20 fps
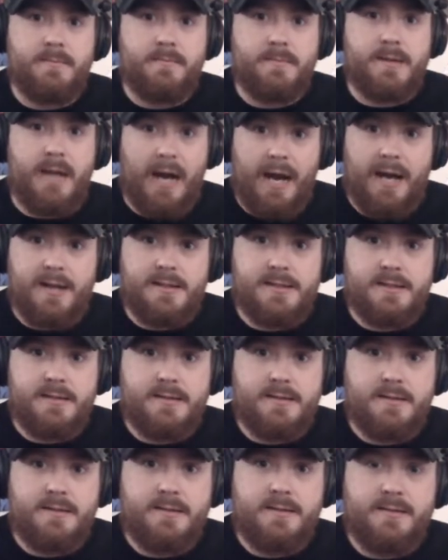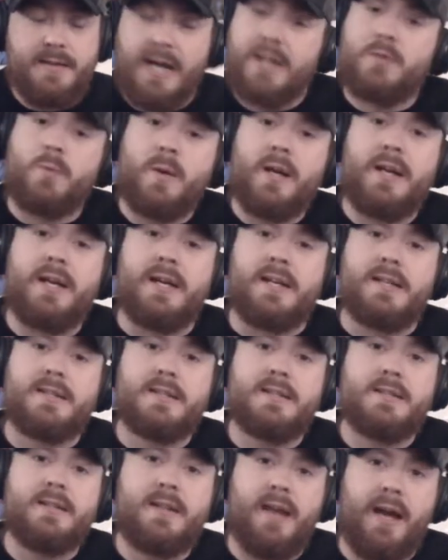Guys, that's what it
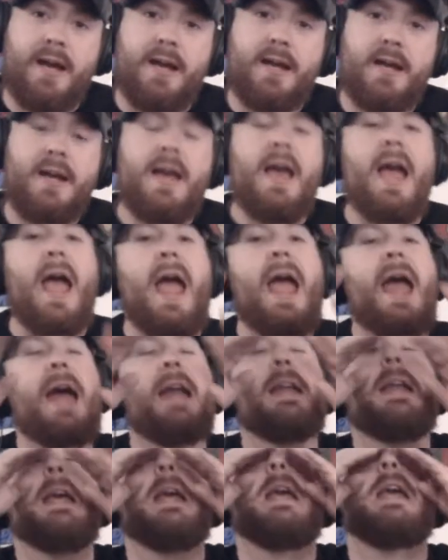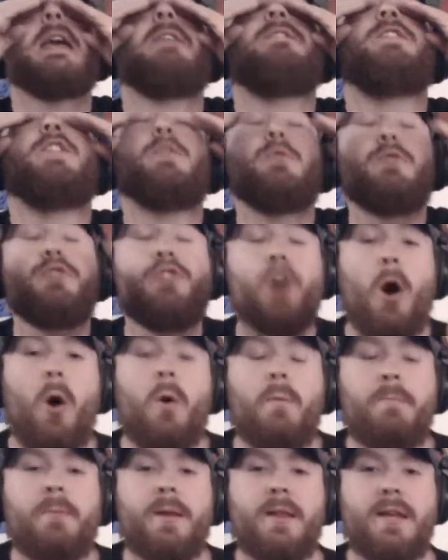is, okay? And if you
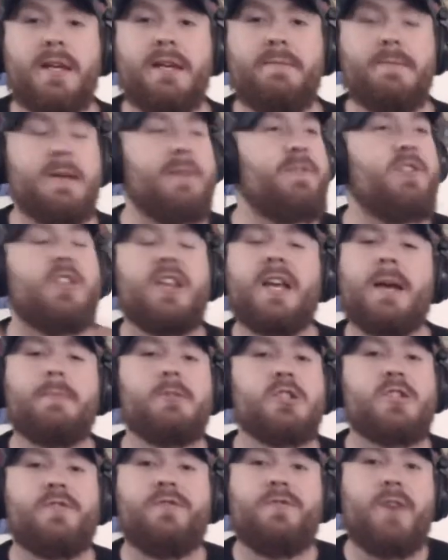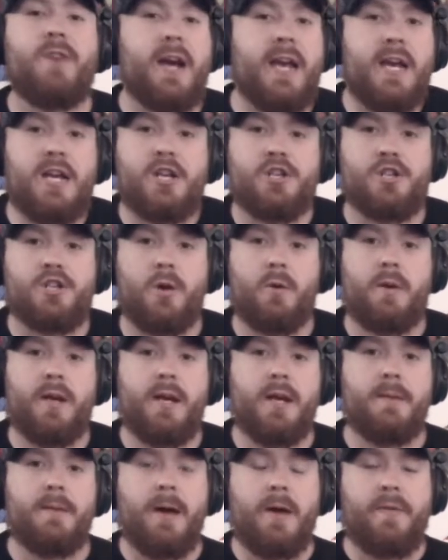don't believe me, if you think I'm just fucking
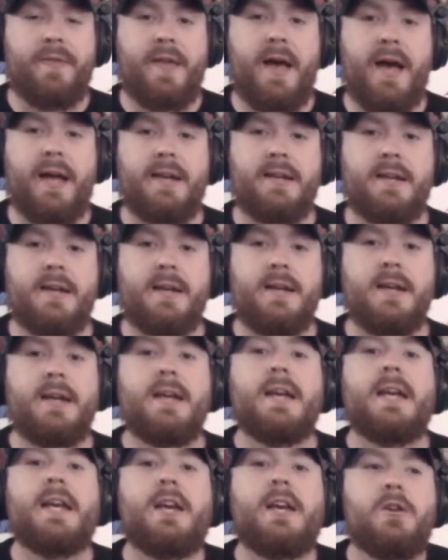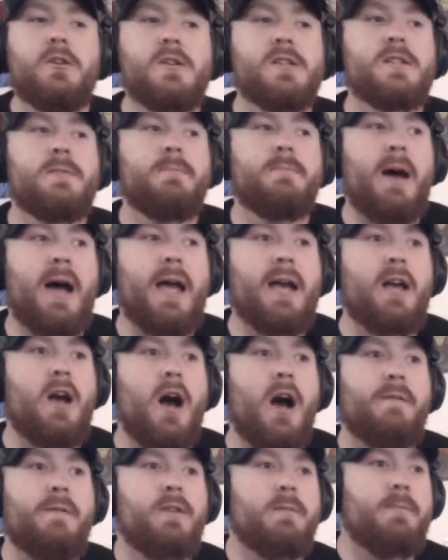joking about that... Here's my
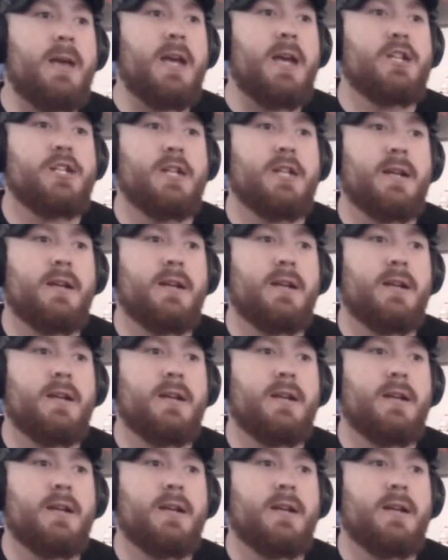confirmation.